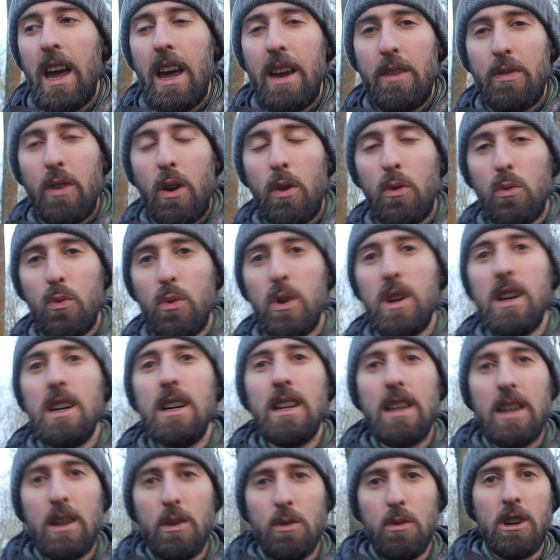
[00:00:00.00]
if I
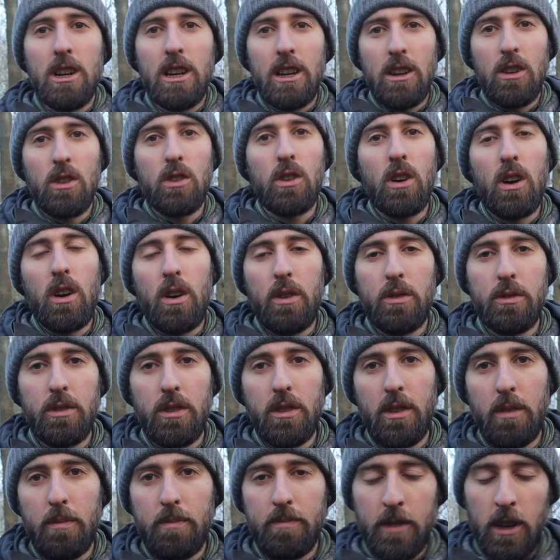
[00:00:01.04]
really look after
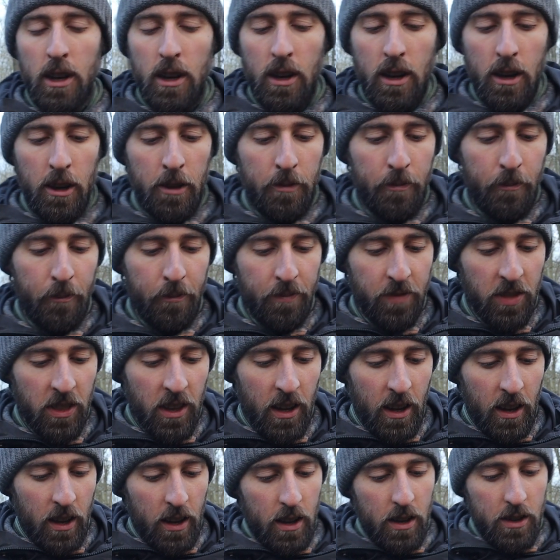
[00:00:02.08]
them.
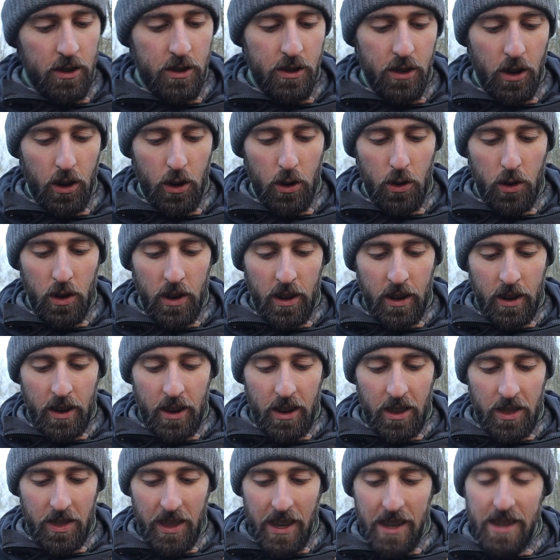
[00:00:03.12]
So
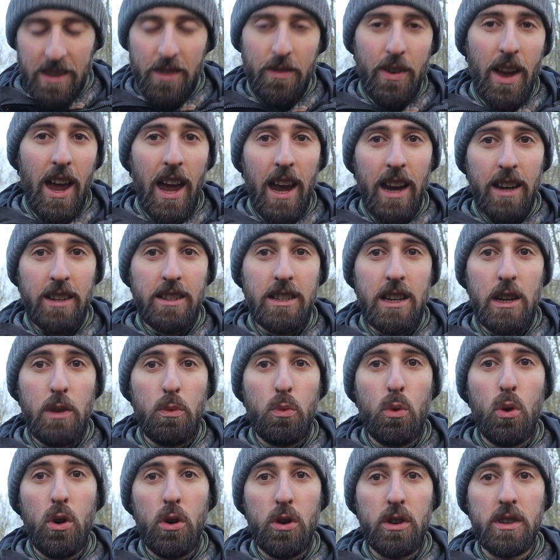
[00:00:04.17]
these have actually
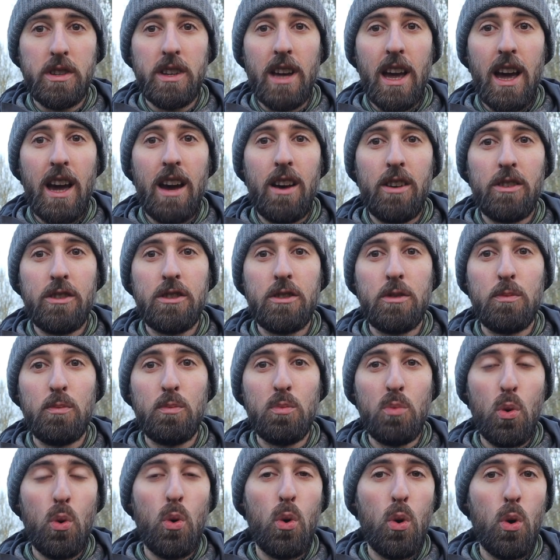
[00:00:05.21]
worked out
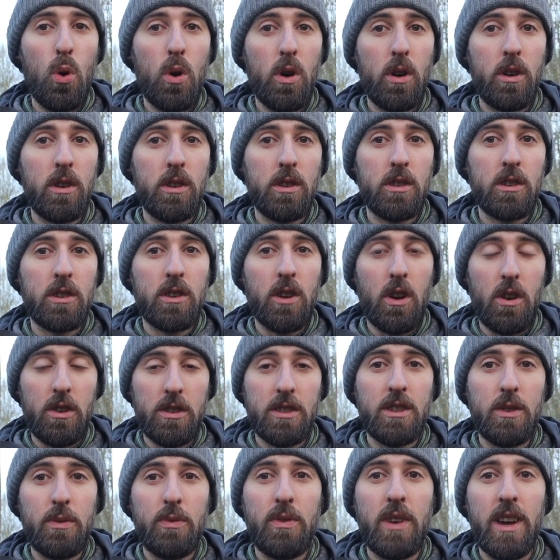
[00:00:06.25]
more
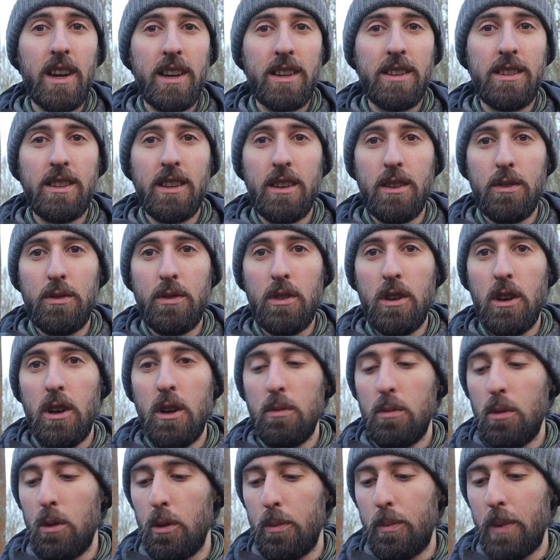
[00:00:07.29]
cost effective
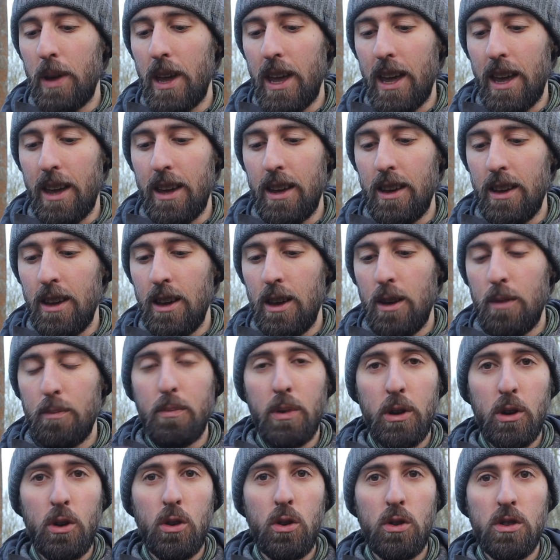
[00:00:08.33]
per pair
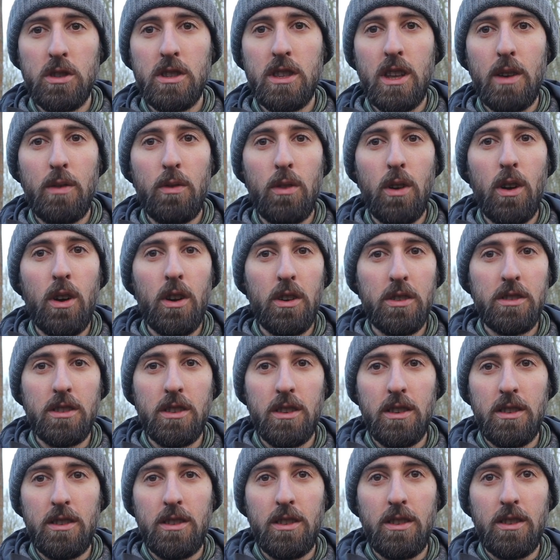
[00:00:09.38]
because they've
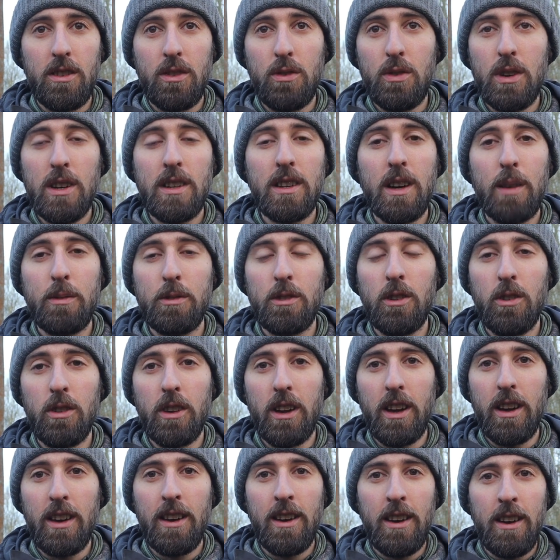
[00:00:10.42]
lasted 3 times
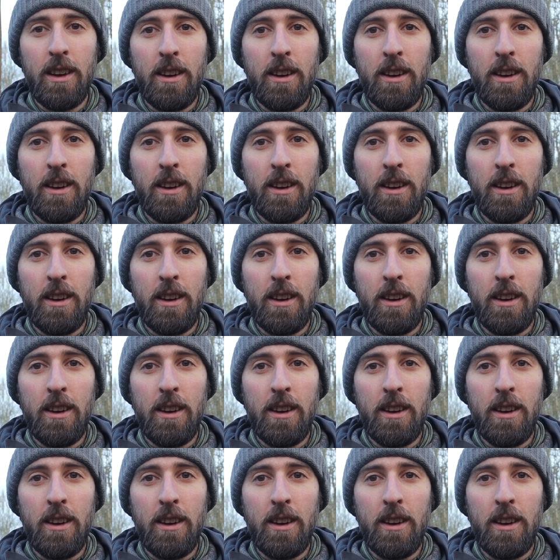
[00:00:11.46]
longer.